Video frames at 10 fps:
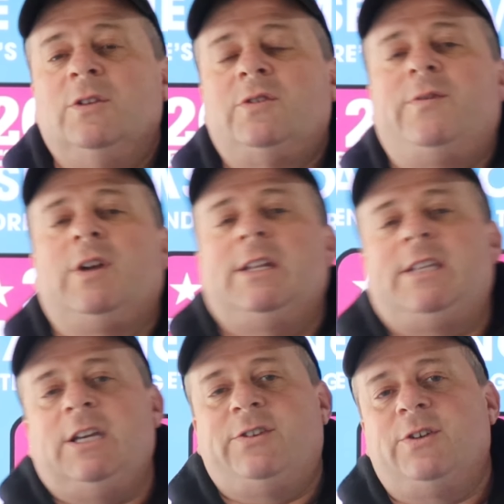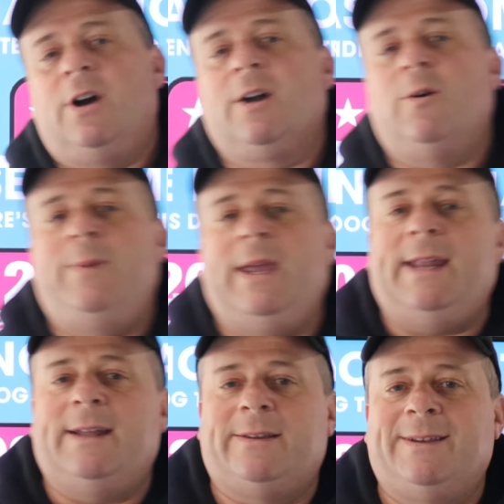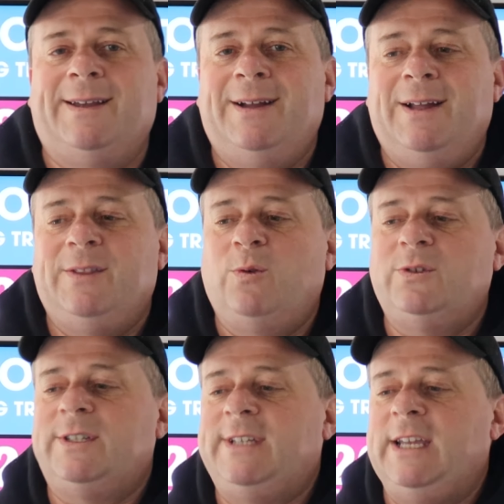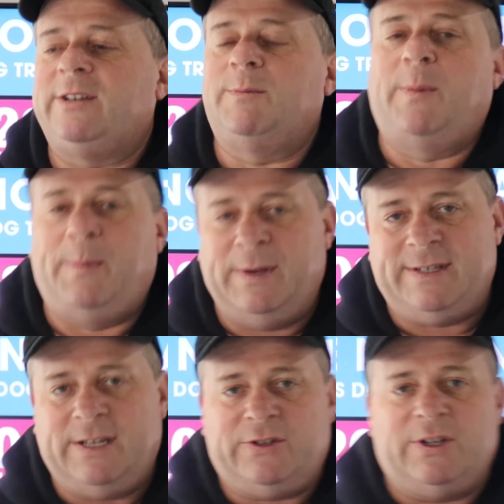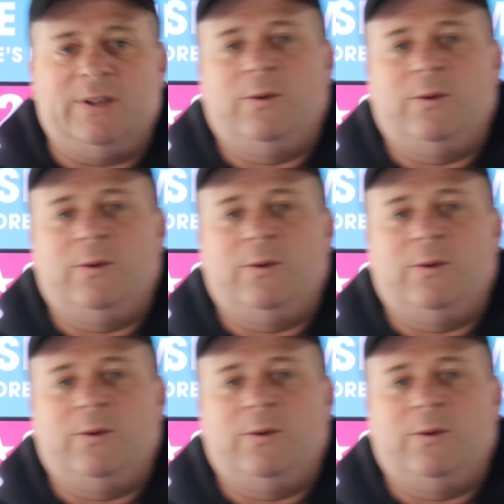So if you're going to teach your dog obedience, don't just teach them position.